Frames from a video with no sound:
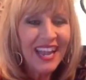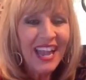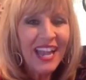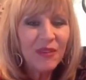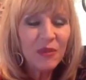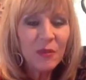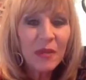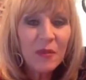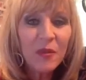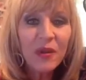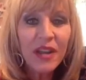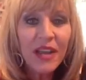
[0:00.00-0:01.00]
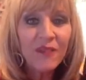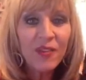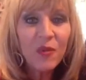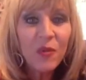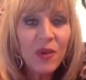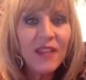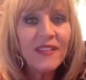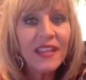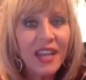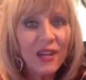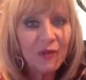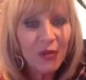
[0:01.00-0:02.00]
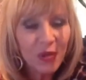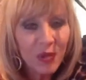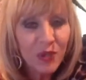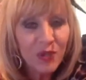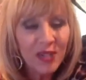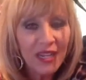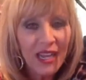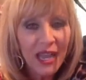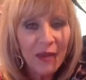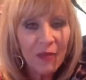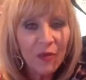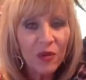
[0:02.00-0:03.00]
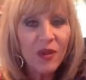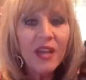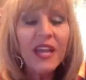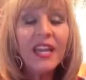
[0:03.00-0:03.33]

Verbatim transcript: And remember, everyone that got a recruit in April